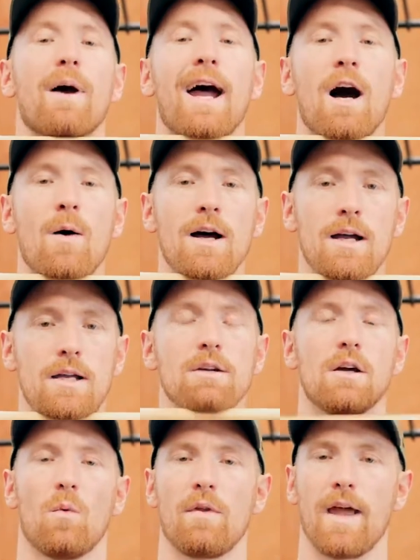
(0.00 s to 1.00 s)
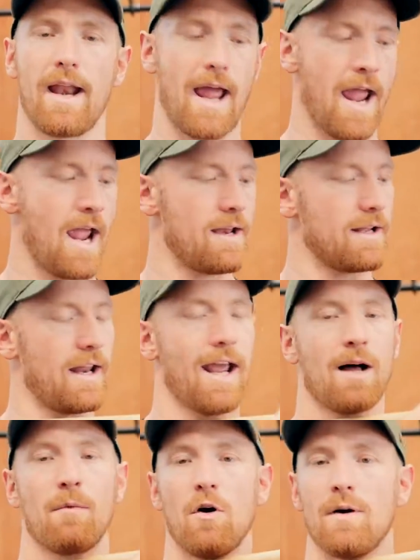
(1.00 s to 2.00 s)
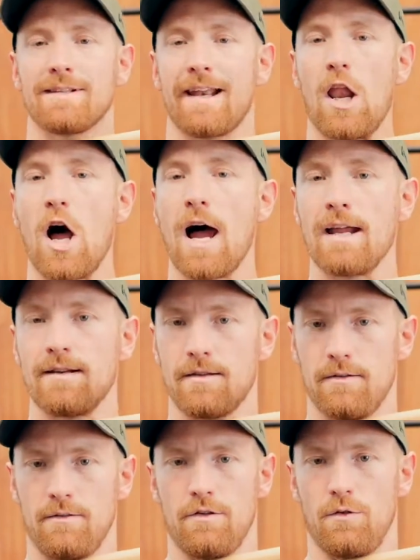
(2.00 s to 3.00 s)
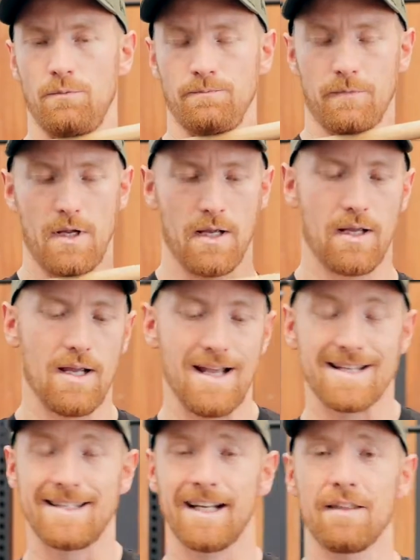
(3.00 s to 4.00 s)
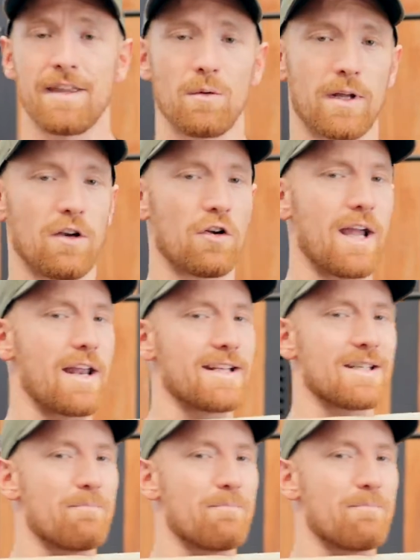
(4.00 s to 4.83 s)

power when that hand and elbow is aligned. Cool. Second thing we're going to look at is the